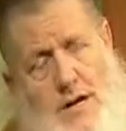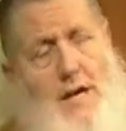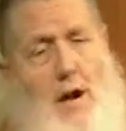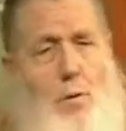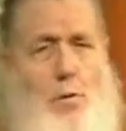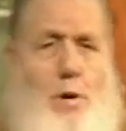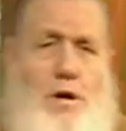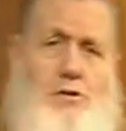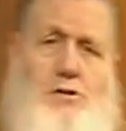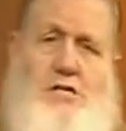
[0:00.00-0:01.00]
Now when we
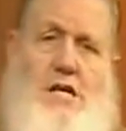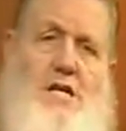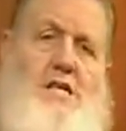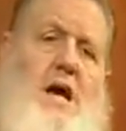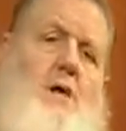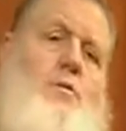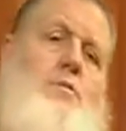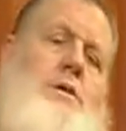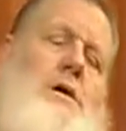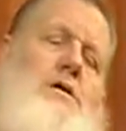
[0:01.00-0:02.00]
understand that, we
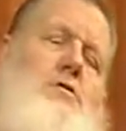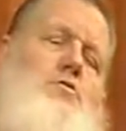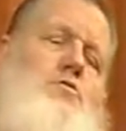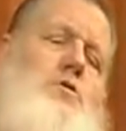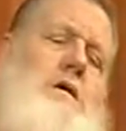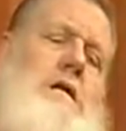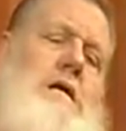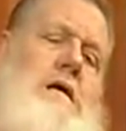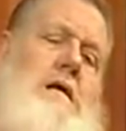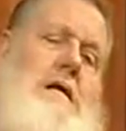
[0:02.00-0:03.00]
begin to
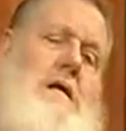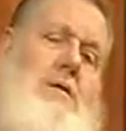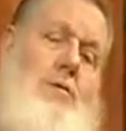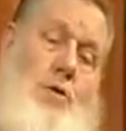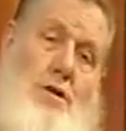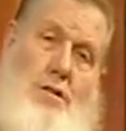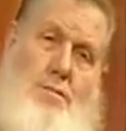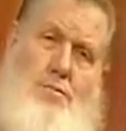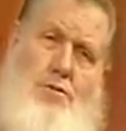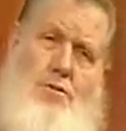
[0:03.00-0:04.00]
really get one of the
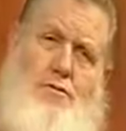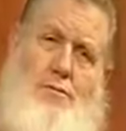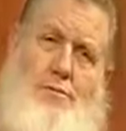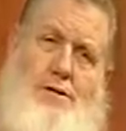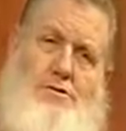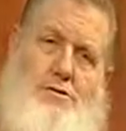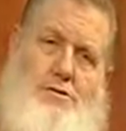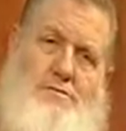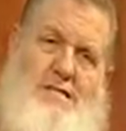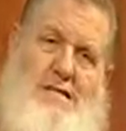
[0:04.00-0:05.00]
beautiful
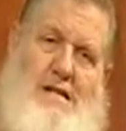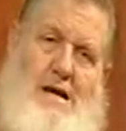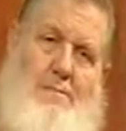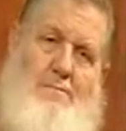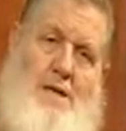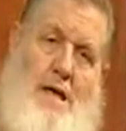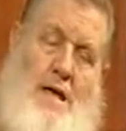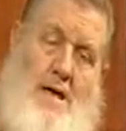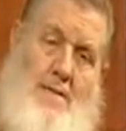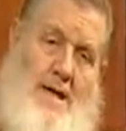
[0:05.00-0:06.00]
pictures of Islam.
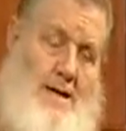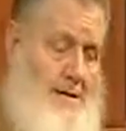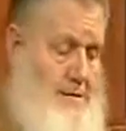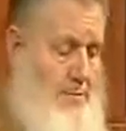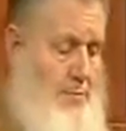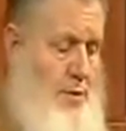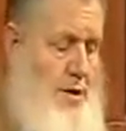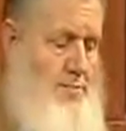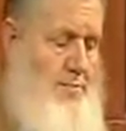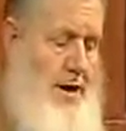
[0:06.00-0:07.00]
And that is, if
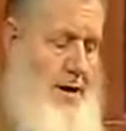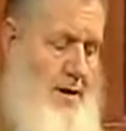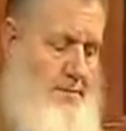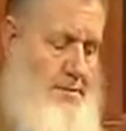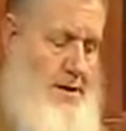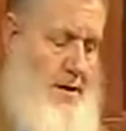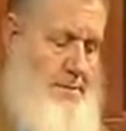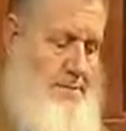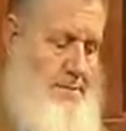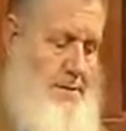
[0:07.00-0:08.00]
we find
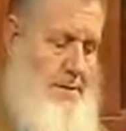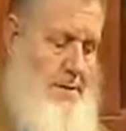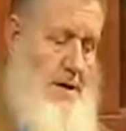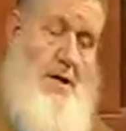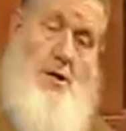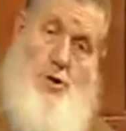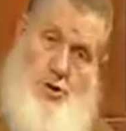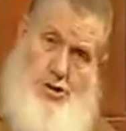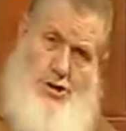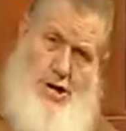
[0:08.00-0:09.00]
ourselves in
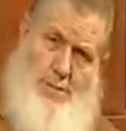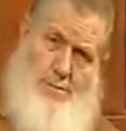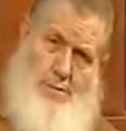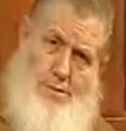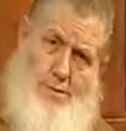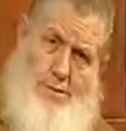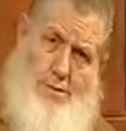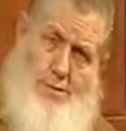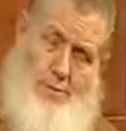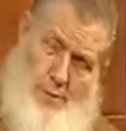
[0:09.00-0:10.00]
good shape,
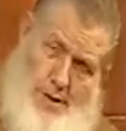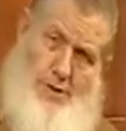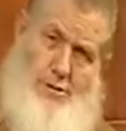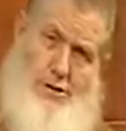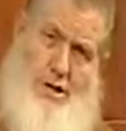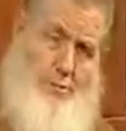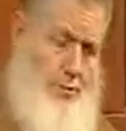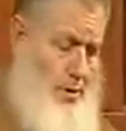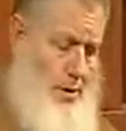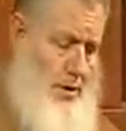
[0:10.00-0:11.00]
really good shape
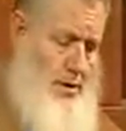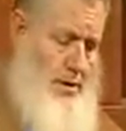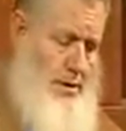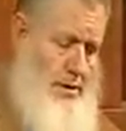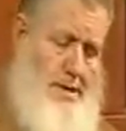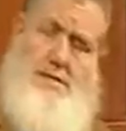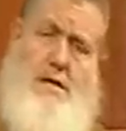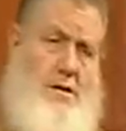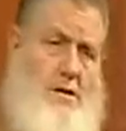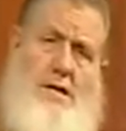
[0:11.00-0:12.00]
with Allah, He's
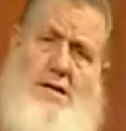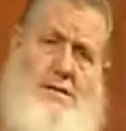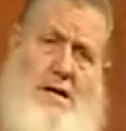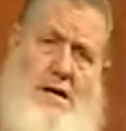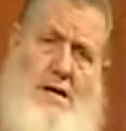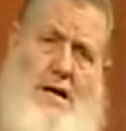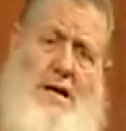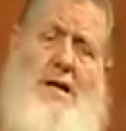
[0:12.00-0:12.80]
not going to take us out of that